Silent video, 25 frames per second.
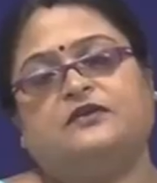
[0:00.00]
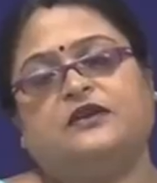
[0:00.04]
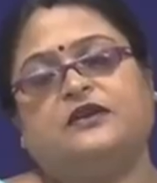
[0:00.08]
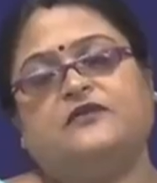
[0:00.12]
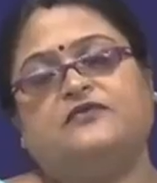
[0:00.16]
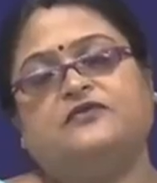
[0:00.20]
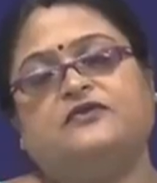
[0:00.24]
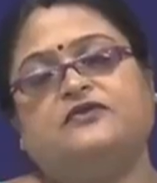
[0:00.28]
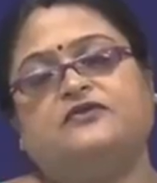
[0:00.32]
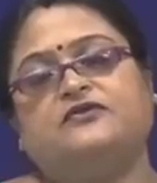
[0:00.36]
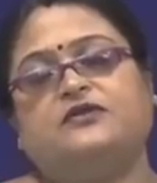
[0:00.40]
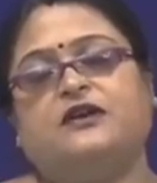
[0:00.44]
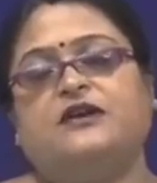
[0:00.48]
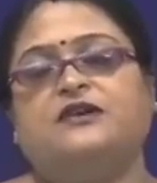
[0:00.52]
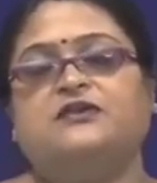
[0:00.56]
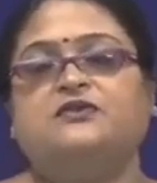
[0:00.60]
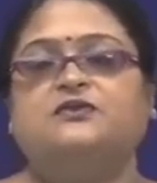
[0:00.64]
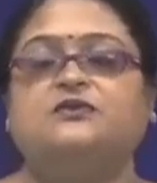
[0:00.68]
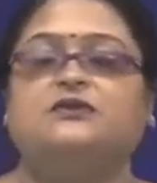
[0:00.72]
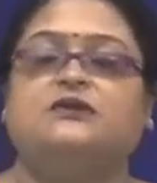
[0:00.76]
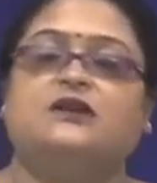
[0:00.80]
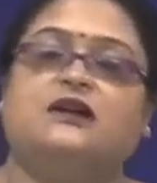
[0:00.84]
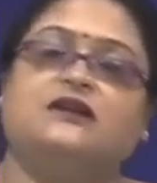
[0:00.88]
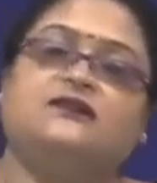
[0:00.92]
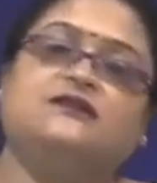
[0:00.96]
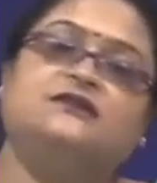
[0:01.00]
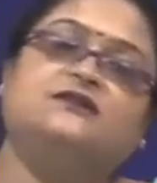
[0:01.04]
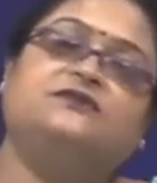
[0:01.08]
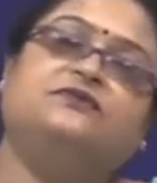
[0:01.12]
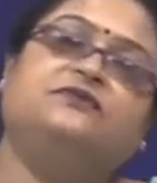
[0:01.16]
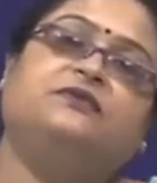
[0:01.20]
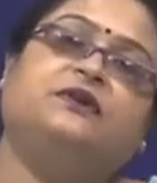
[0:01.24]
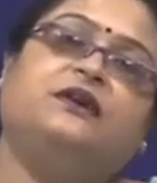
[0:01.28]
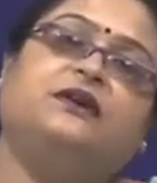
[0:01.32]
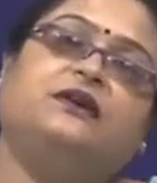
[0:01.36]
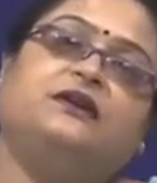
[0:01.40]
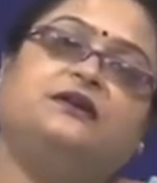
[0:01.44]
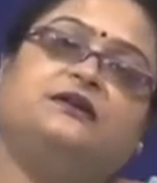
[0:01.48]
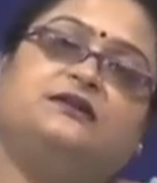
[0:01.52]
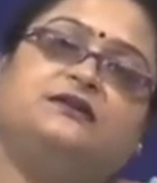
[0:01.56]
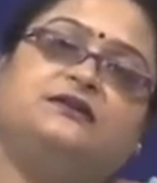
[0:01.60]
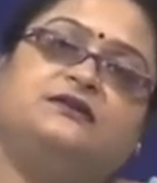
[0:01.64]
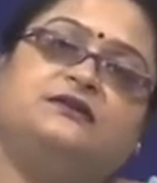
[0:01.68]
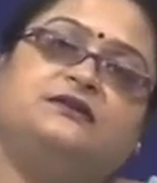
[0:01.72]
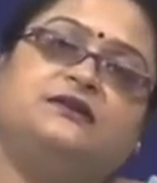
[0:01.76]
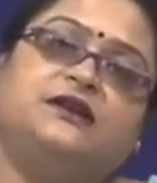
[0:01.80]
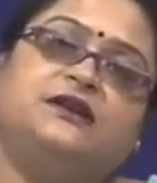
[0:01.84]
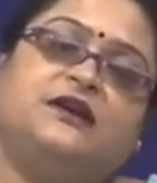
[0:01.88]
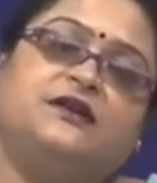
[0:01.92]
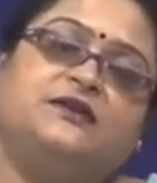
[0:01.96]
if we try to classify it
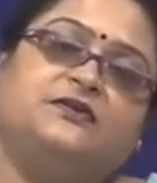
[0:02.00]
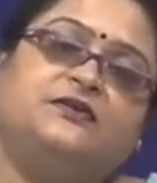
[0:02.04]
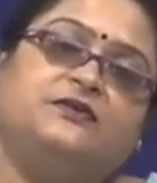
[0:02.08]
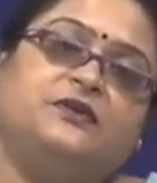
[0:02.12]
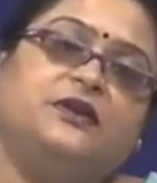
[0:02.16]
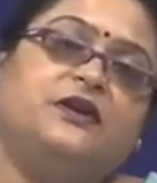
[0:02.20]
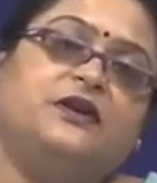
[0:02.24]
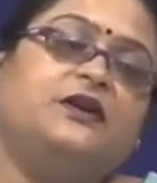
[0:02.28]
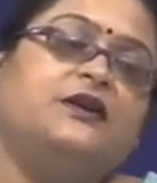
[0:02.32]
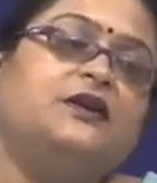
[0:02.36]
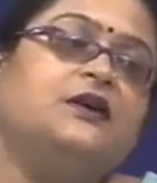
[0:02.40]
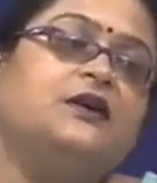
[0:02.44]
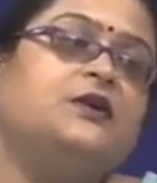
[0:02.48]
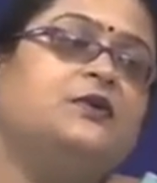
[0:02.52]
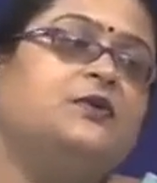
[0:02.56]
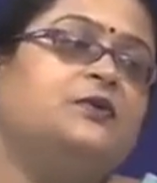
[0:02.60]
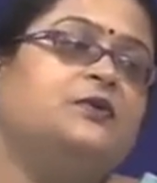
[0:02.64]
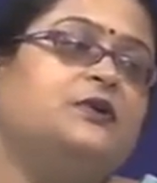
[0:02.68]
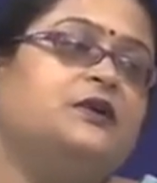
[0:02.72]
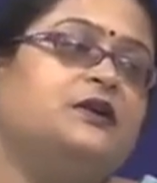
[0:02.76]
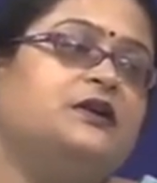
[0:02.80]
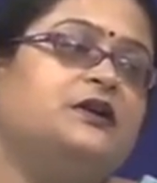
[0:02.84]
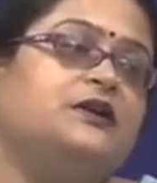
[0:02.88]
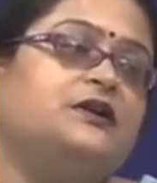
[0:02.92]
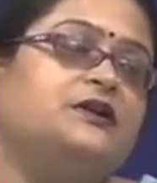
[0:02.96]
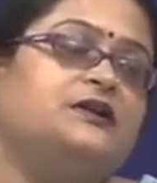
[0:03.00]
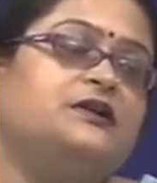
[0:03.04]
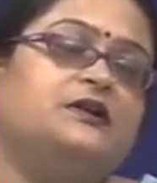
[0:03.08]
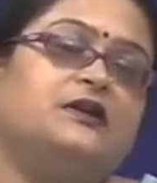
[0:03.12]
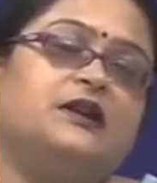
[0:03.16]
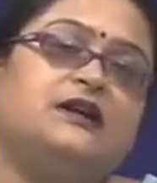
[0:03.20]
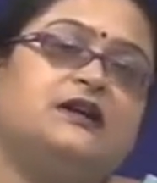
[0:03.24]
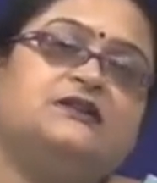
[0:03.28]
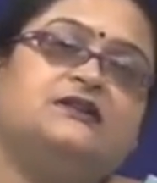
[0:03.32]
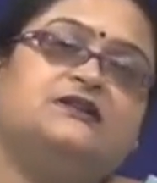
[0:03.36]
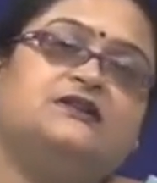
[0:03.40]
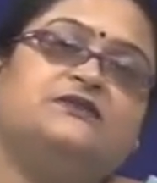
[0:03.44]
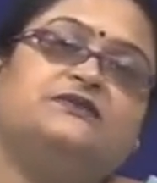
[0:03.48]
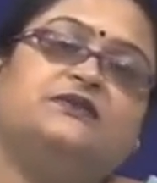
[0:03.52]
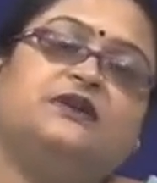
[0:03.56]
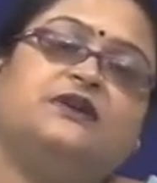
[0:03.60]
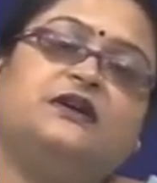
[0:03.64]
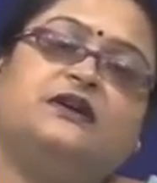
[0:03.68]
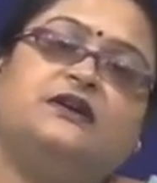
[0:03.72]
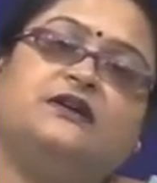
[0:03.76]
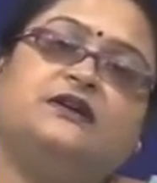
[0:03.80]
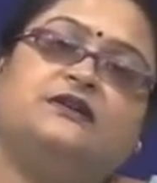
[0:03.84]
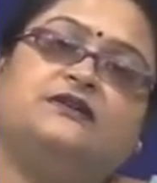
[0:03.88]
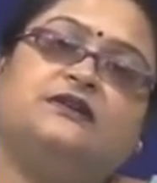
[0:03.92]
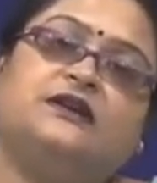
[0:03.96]
in that way, we can classify
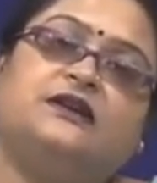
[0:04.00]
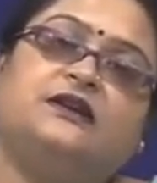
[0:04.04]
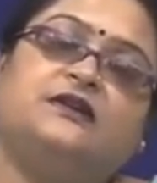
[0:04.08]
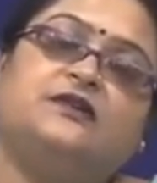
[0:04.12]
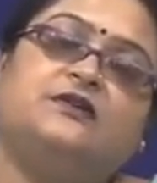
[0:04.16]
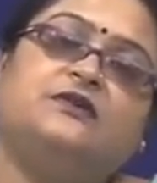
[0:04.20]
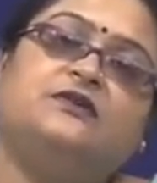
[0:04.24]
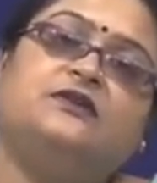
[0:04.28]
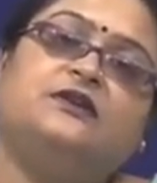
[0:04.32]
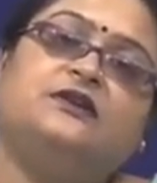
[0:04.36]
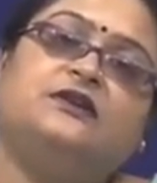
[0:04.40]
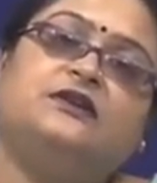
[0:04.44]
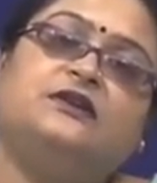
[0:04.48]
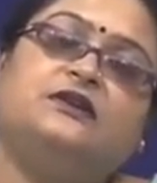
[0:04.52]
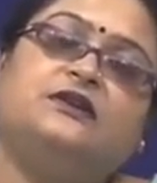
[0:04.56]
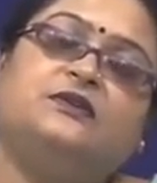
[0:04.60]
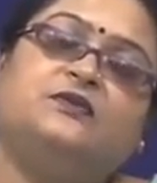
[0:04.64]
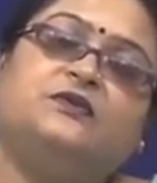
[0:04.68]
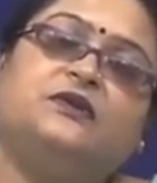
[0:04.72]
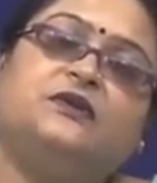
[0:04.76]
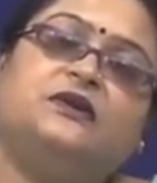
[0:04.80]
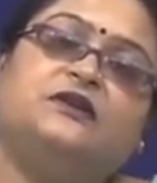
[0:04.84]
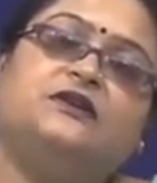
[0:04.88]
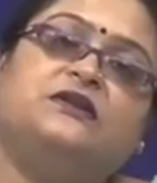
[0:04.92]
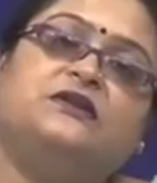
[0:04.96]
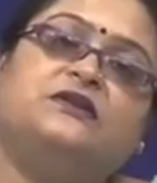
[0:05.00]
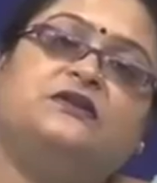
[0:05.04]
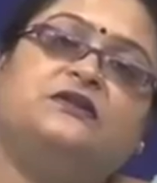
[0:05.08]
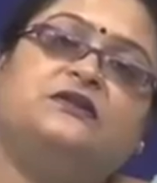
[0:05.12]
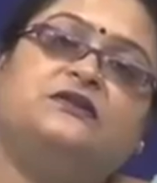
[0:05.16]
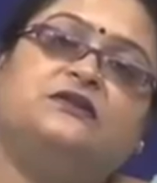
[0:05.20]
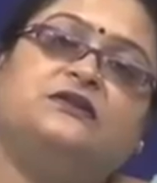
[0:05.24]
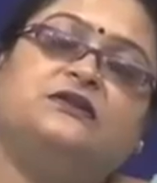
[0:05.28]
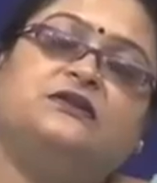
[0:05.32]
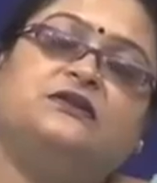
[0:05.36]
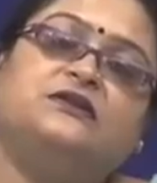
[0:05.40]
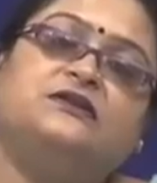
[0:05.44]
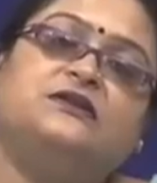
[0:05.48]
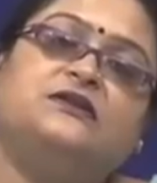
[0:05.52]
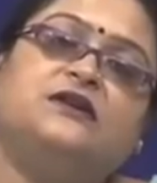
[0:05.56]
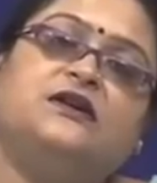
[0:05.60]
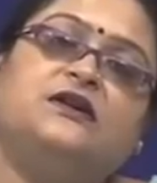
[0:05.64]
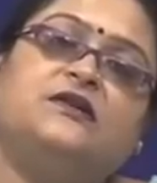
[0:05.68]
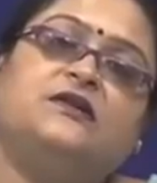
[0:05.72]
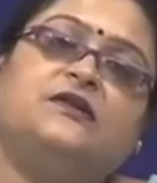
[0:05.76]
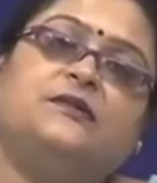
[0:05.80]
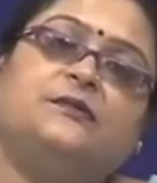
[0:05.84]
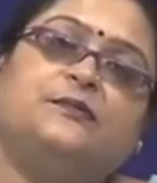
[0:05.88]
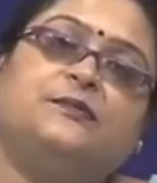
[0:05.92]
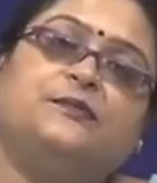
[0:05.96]
it accordingly whether these
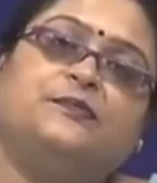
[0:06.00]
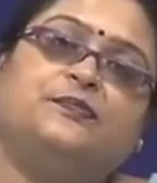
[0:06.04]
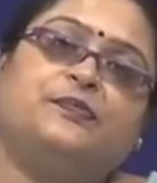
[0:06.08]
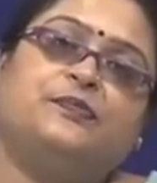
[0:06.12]
are